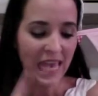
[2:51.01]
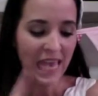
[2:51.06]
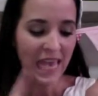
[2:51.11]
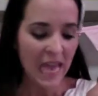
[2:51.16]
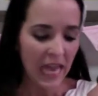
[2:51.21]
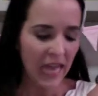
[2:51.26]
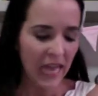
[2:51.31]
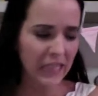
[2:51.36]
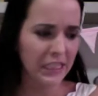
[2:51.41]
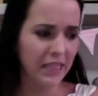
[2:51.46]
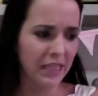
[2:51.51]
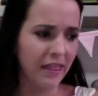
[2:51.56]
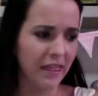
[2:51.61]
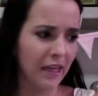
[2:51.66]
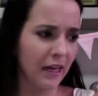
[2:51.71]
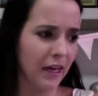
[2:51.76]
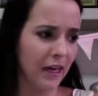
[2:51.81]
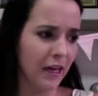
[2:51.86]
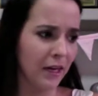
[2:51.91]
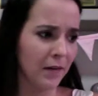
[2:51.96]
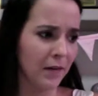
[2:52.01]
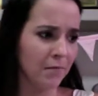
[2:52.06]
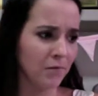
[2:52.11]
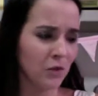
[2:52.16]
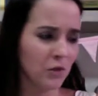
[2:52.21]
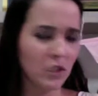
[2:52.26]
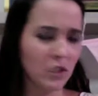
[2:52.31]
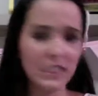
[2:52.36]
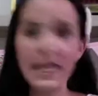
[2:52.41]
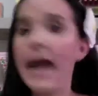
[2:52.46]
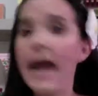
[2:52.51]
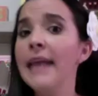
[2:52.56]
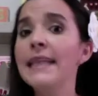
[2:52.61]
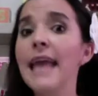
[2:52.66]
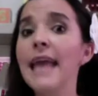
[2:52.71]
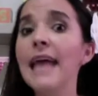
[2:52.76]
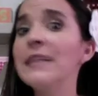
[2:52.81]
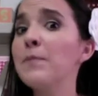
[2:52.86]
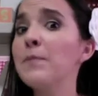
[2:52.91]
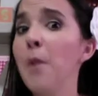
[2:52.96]
It's the 10
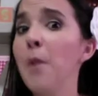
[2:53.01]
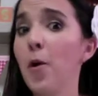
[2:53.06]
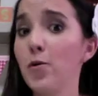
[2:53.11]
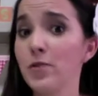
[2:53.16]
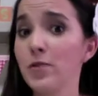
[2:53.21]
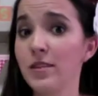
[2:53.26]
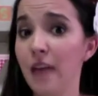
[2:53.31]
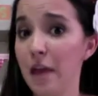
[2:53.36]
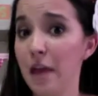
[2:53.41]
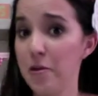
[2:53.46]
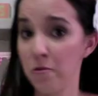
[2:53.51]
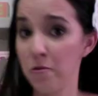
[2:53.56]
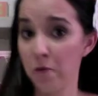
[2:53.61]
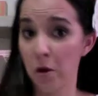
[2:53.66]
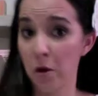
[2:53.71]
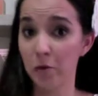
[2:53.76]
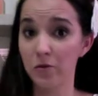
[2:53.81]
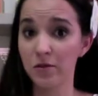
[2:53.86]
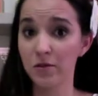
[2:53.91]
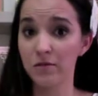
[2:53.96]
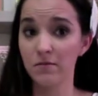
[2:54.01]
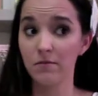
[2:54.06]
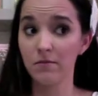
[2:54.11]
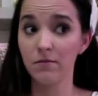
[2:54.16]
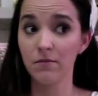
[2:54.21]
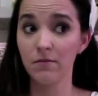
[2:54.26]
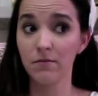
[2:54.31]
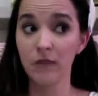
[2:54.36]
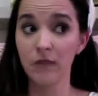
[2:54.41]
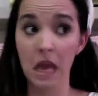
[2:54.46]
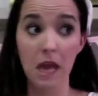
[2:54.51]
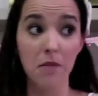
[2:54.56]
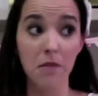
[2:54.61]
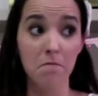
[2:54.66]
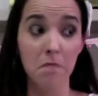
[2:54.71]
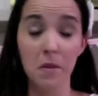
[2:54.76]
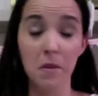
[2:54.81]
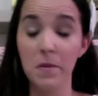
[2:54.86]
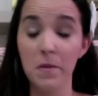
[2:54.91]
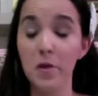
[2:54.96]
guest posts that you wrote that
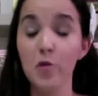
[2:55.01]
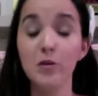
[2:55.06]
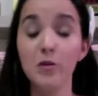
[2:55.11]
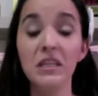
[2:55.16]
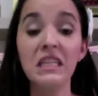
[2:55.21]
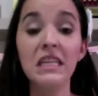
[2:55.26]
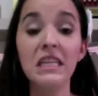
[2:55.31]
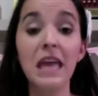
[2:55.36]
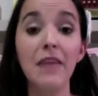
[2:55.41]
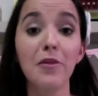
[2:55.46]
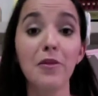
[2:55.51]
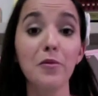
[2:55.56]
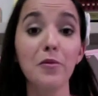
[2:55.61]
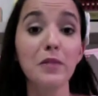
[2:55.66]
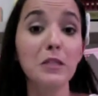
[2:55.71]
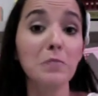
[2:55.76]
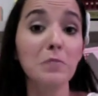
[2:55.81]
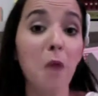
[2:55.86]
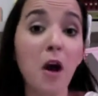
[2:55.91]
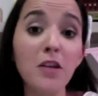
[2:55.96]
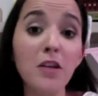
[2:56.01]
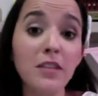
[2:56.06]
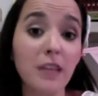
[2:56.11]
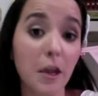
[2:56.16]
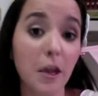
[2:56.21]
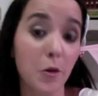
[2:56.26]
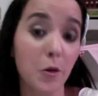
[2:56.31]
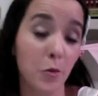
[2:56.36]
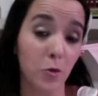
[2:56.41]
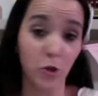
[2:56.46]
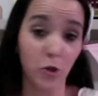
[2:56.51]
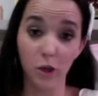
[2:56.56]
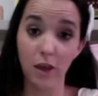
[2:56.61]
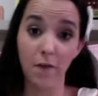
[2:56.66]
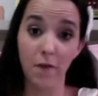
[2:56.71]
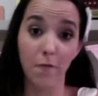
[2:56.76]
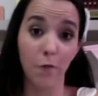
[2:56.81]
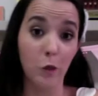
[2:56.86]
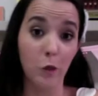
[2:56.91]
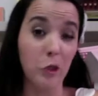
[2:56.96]
maybe you didn't get the response that you were looking
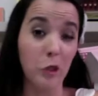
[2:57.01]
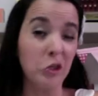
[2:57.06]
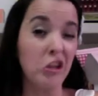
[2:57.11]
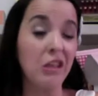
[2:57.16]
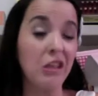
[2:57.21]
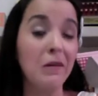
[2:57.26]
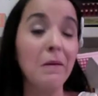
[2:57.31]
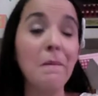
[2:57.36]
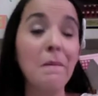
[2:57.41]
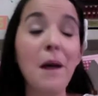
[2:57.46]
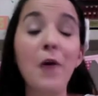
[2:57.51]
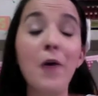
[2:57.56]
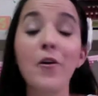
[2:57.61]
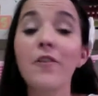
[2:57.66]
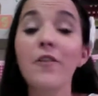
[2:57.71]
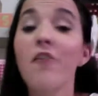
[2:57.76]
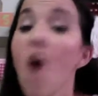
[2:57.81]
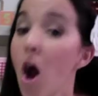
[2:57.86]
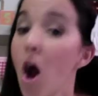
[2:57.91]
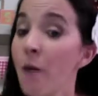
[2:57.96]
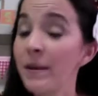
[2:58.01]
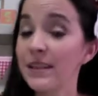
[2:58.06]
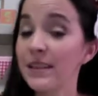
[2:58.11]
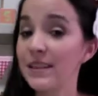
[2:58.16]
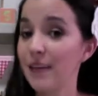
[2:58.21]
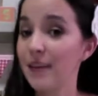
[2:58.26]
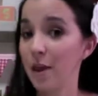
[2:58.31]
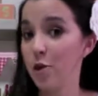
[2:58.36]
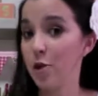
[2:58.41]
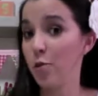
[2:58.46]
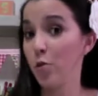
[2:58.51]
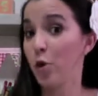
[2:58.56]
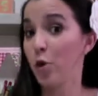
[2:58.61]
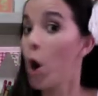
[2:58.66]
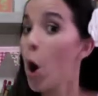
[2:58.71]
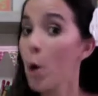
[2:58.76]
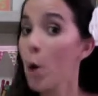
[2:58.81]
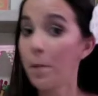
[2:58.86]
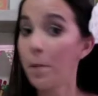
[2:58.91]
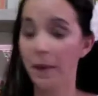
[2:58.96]
for, the amount of comments that you were
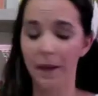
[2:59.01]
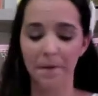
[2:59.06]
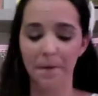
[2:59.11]
hoping